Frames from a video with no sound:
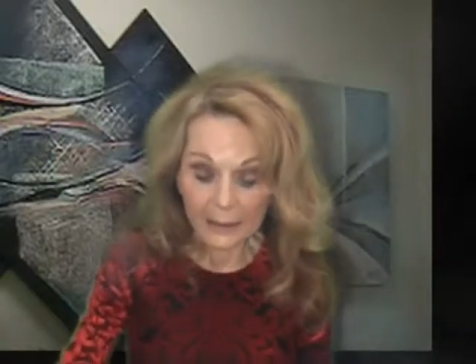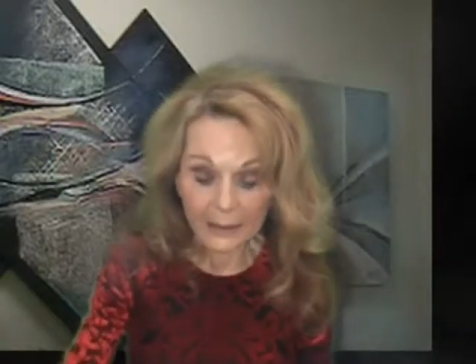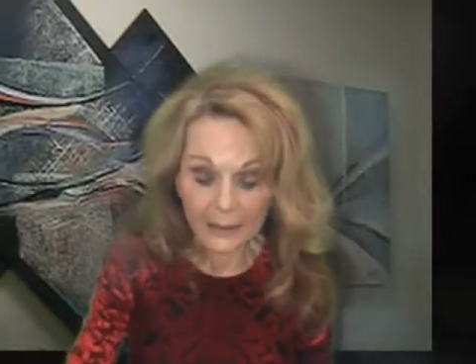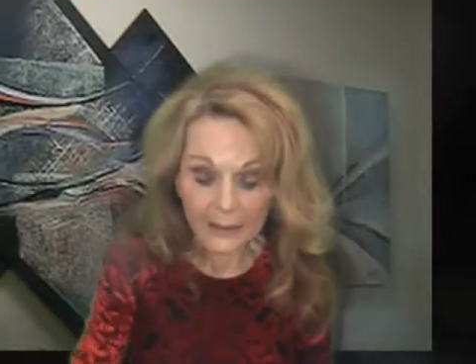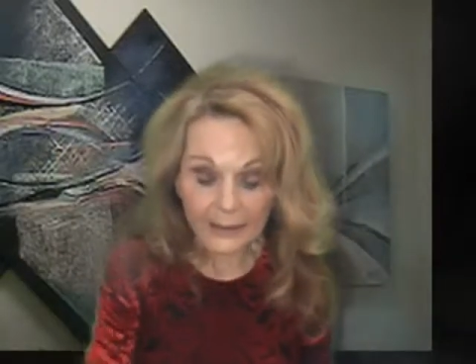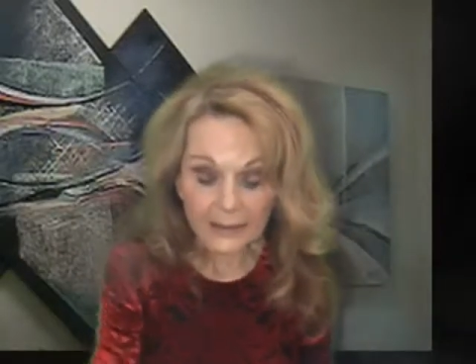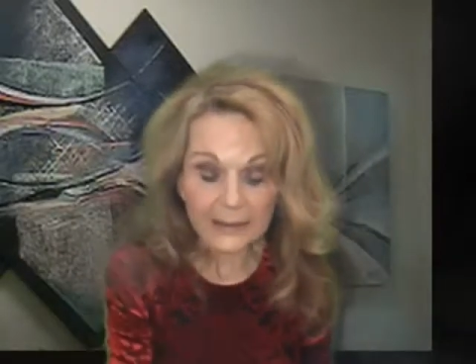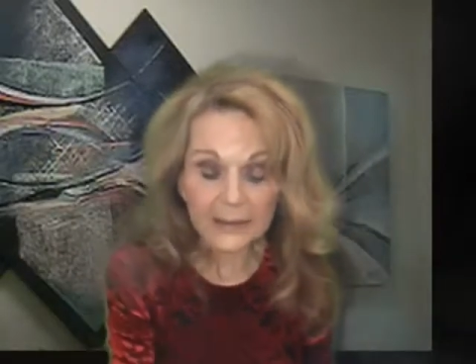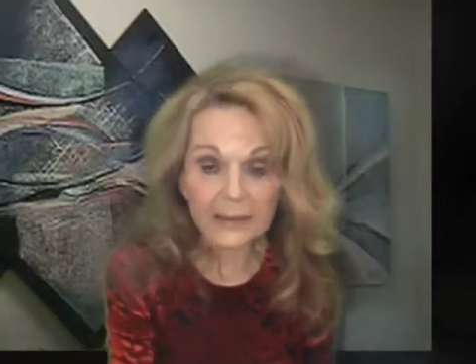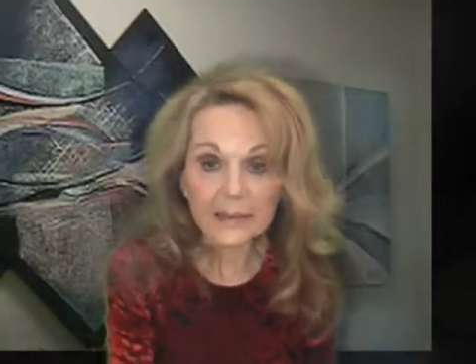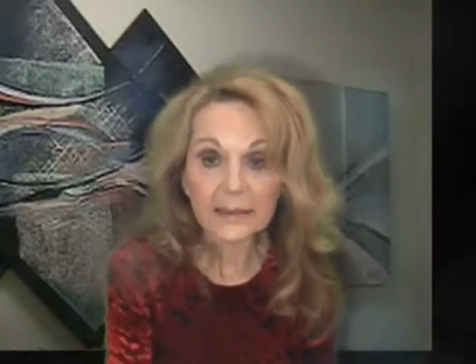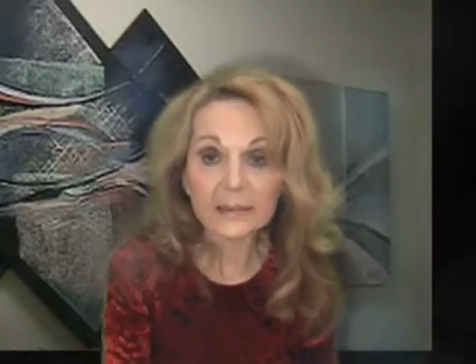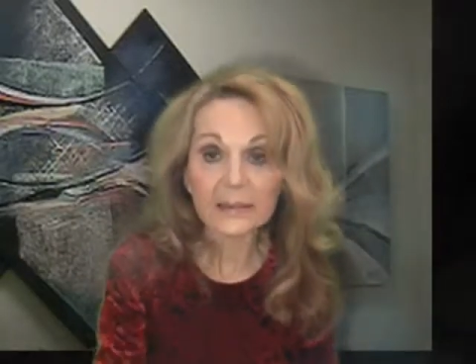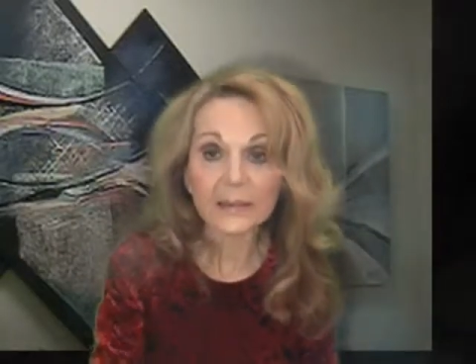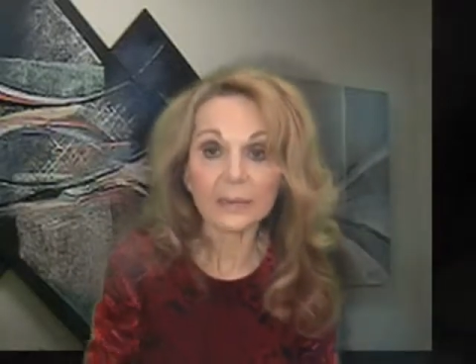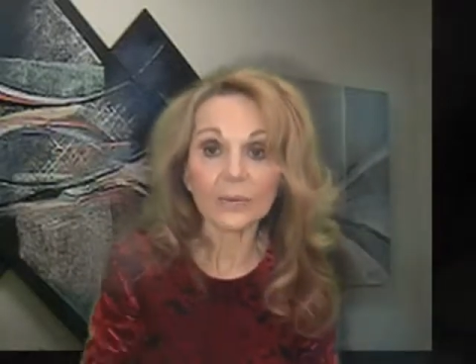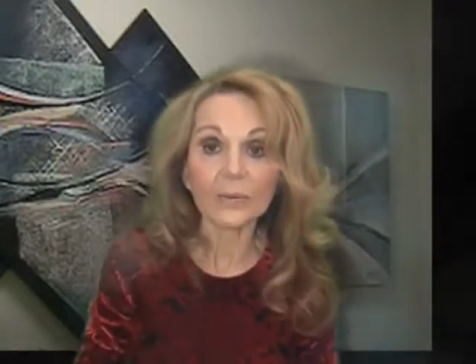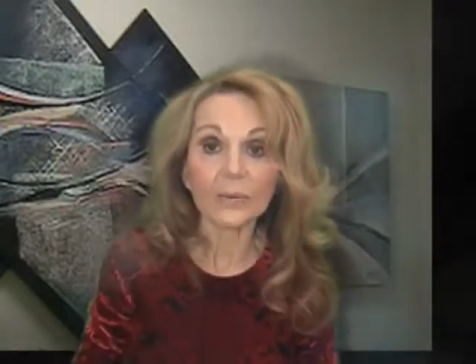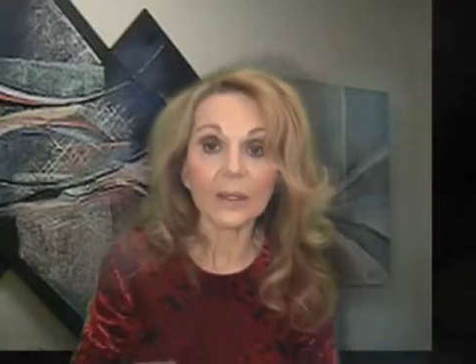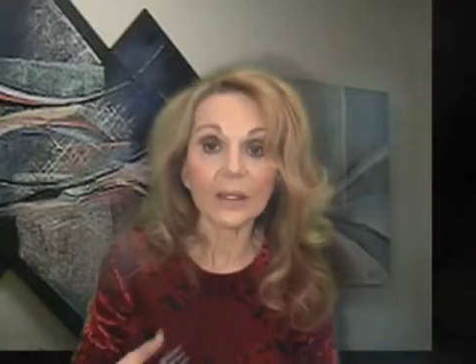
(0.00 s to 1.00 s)
This
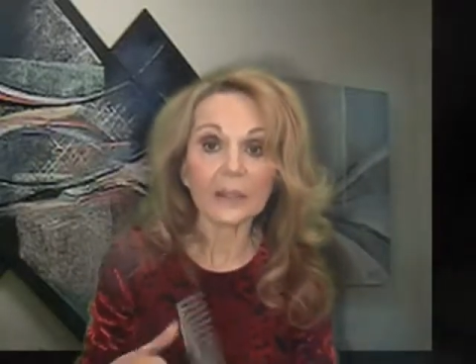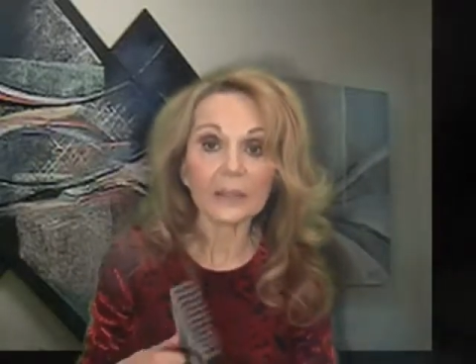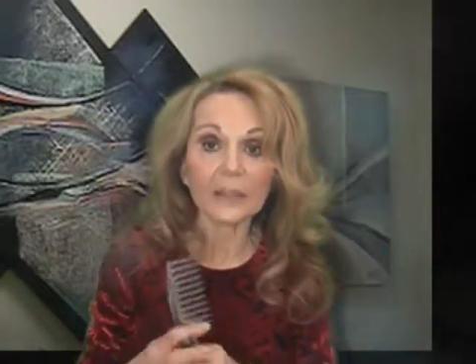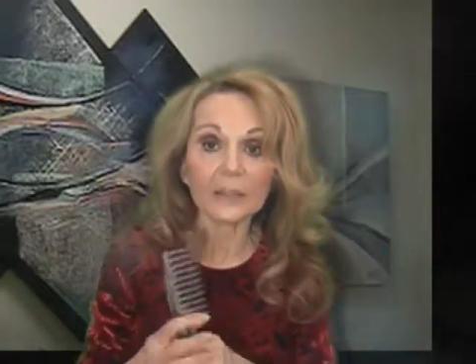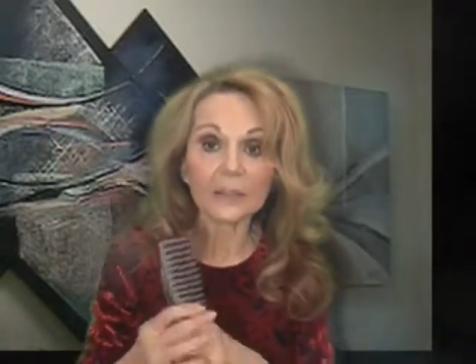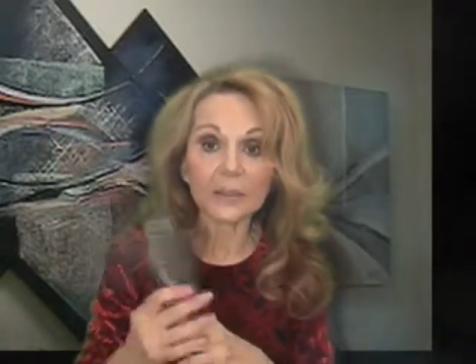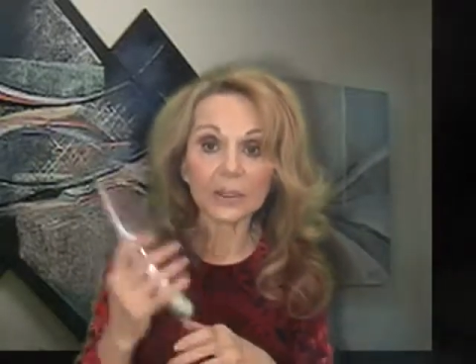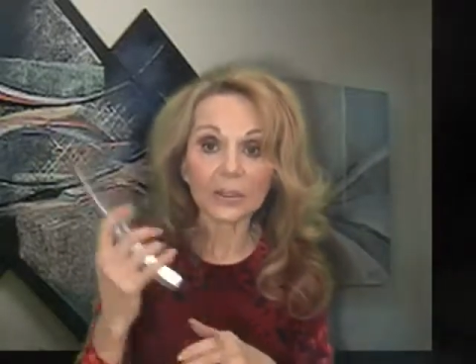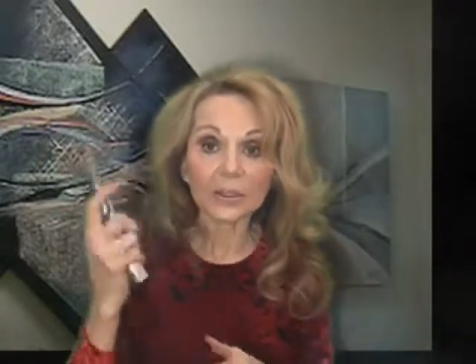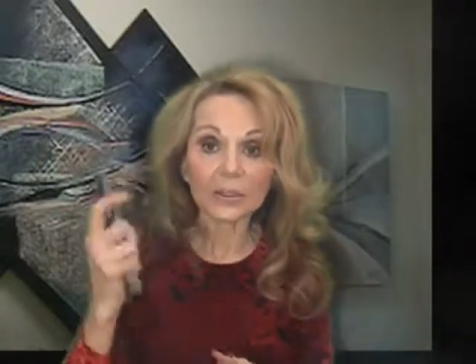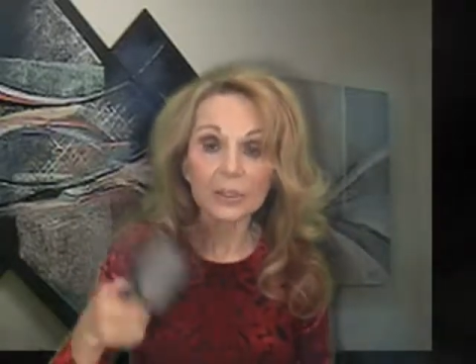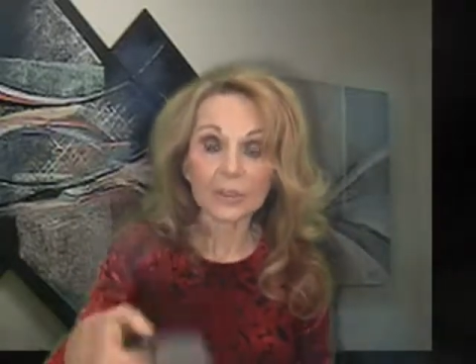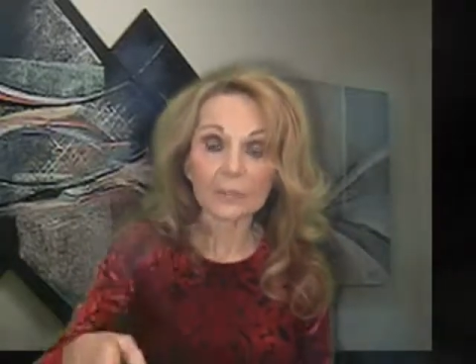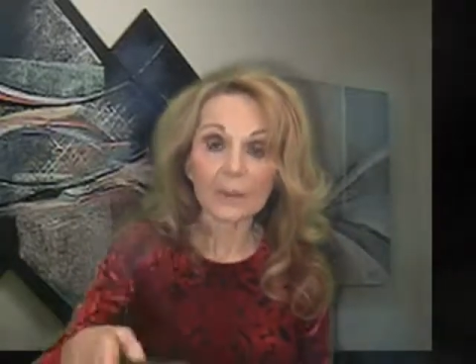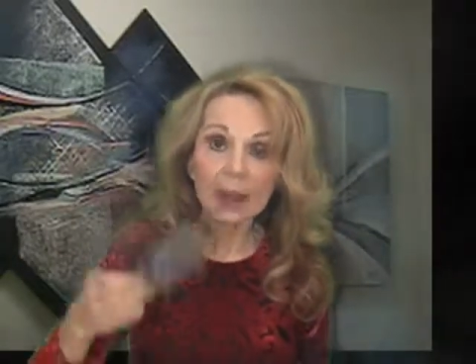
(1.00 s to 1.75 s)
is the one I told you